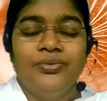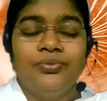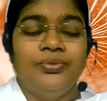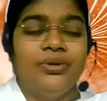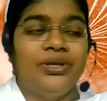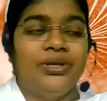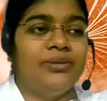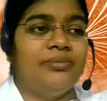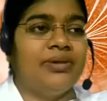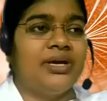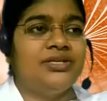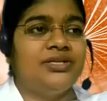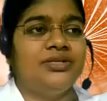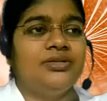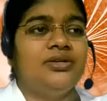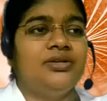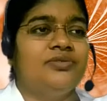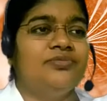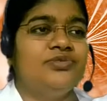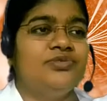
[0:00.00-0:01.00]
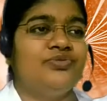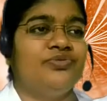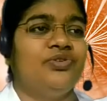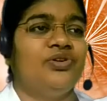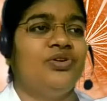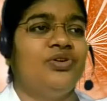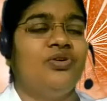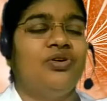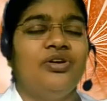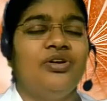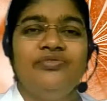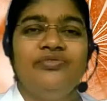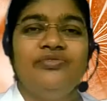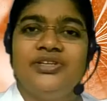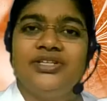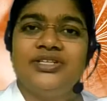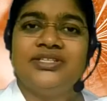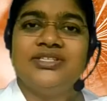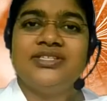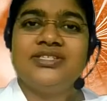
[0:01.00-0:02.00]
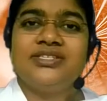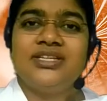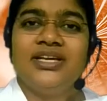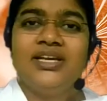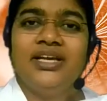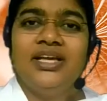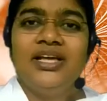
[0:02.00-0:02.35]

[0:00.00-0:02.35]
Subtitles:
When the matter comes for confidence,